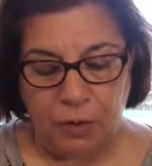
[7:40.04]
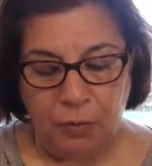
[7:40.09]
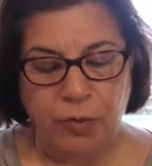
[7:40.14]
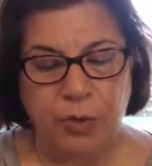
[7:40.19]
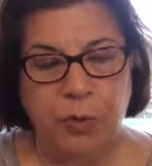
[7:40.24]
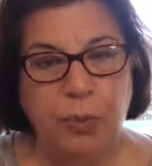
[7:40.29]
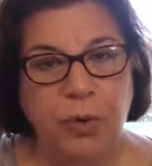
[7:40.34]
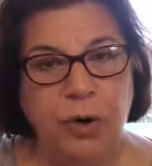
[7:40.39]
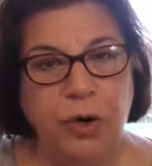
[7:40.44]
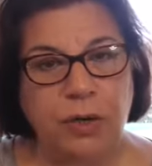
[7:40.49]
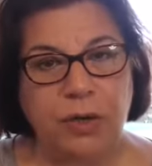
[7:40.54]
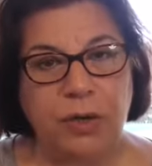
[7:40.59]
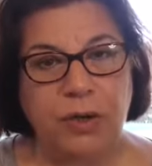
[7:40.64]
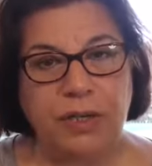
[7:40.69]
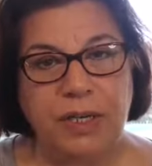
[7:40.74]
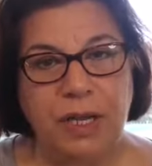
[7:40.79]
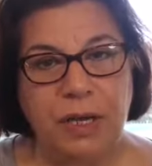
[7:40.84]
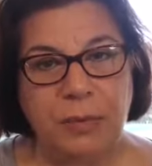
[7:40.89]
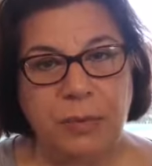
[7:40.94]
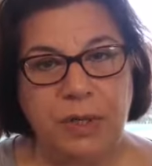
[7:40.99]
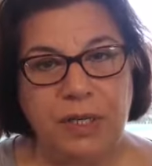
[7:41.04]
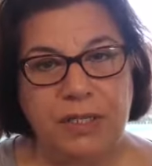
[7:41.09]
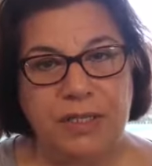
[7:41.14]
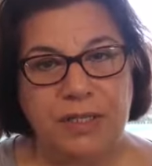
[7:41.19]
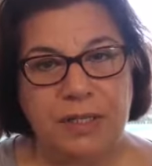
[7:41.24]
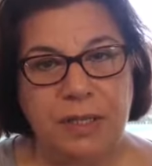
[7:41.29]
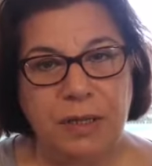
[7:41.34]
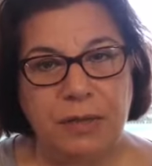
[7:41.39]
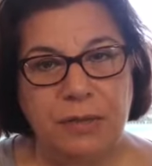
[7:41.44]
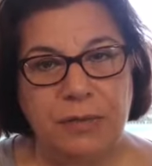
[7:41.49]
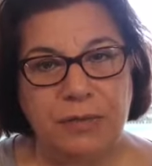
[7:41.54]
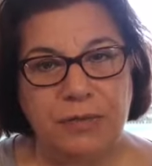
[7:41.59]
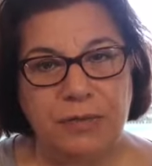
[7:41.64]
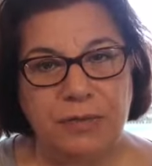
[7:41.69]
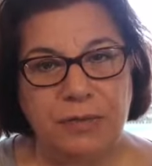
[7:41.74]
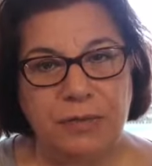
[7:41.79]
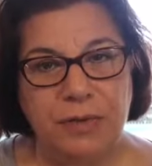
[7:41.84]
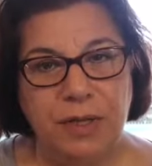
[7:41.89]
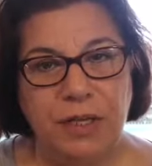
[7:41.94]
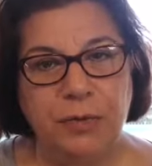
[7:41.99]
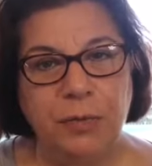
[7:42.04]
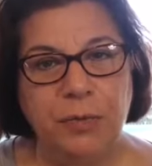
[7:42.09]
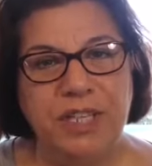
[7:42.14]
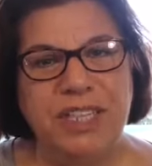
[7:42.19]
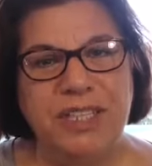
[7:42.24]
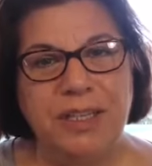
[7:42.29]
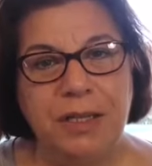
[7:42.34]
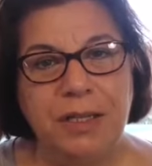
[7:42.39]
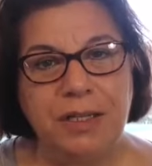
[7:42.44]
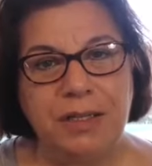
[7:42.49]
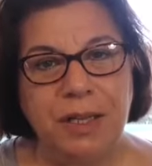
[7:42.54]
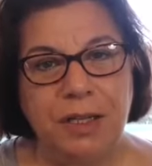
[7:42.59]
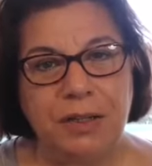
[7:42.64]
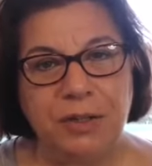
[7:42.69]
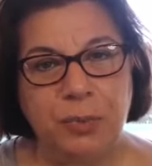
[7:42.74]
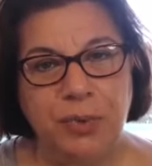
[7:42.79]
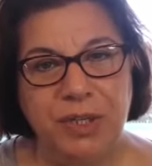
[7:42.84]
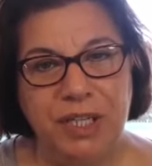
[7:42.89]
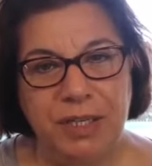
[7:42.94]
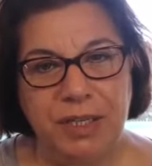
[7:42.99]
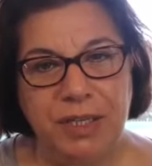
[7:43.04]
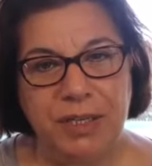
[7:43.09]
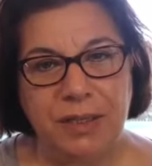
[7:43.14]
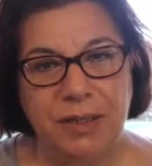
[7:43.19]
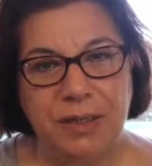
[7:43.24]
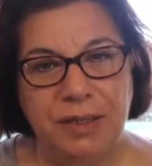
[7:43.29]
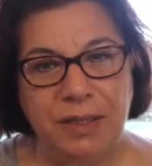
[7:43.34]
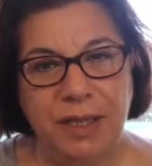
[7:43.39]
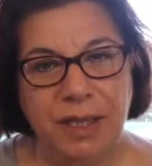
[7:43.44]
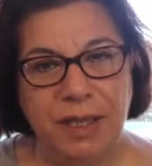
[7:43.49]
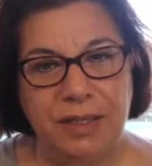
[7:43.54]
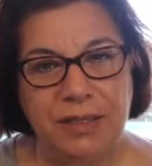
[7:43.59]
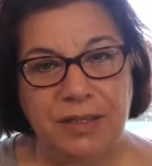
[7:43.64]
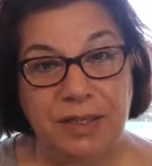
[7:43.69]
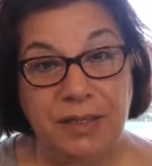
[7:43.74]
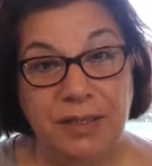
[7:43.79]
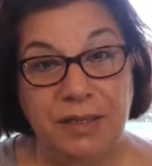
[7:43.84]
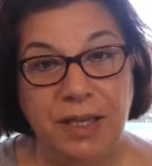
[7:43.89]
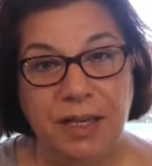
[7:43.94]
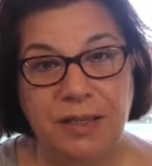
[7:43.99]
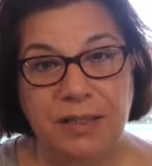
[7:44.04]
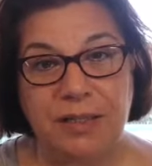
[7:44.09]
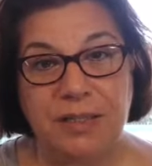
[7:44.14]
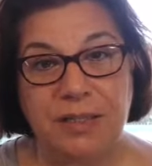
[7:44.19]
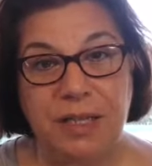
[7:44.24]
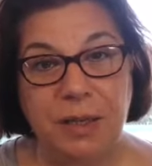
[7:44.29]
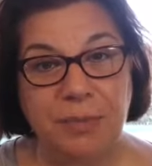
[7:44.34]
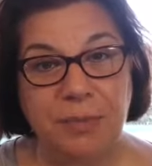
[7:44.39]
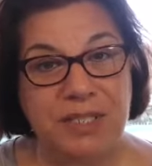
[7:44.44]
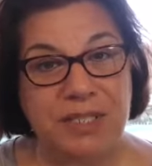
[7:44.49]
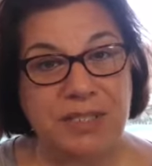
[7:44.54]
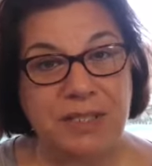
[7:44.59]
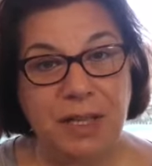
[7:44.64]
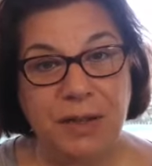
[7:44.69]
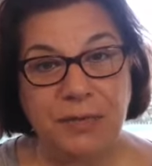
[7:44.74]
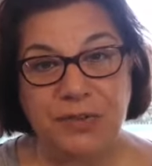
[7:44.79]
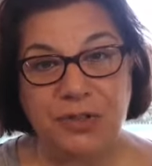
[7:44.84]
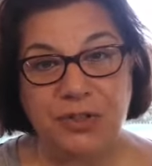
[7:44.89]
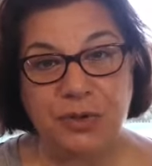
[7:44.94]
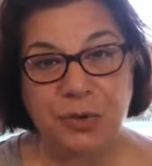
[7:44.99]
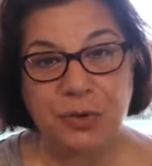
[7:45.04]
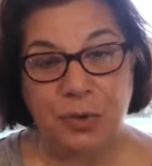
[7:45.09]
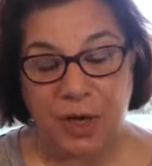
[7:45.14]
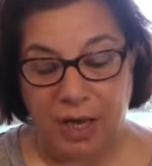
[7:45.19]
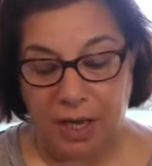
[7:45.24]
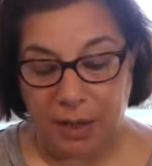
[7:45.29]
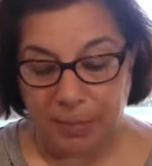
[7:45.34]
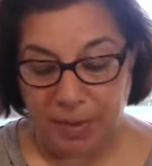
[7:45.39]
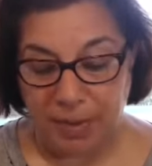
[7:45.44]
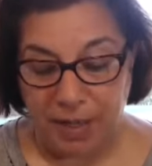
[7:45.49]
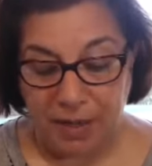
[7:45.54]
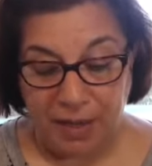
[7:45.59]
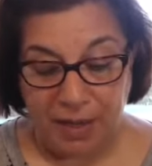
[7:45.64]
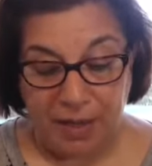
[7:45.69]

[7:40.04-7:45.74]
we work on ourselves and we think that we heal things and then some stuff show up